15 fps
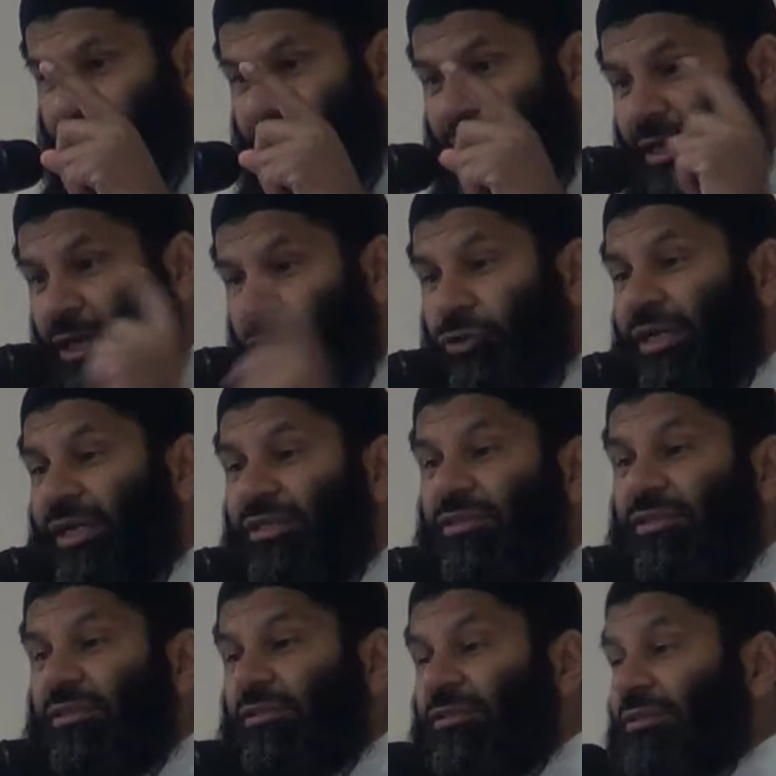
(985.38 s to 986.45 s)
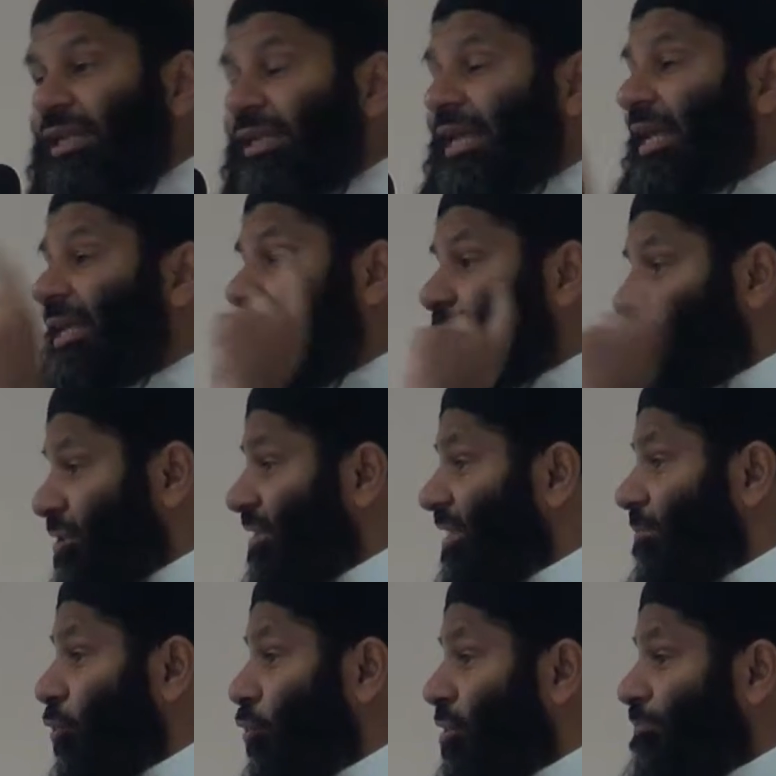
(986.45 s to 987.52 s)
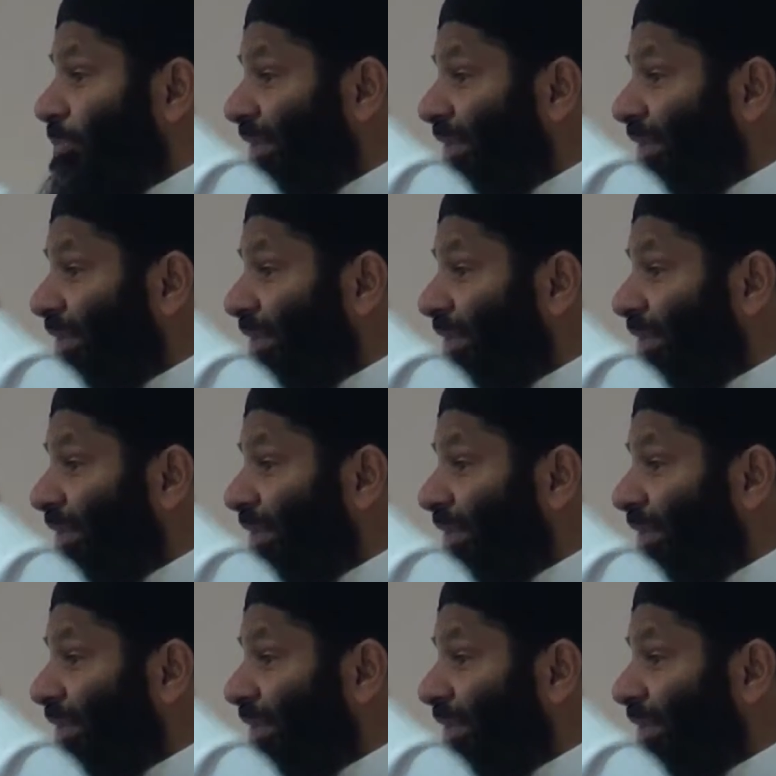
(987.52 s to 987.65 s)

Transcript: he agreed that any Muslim who's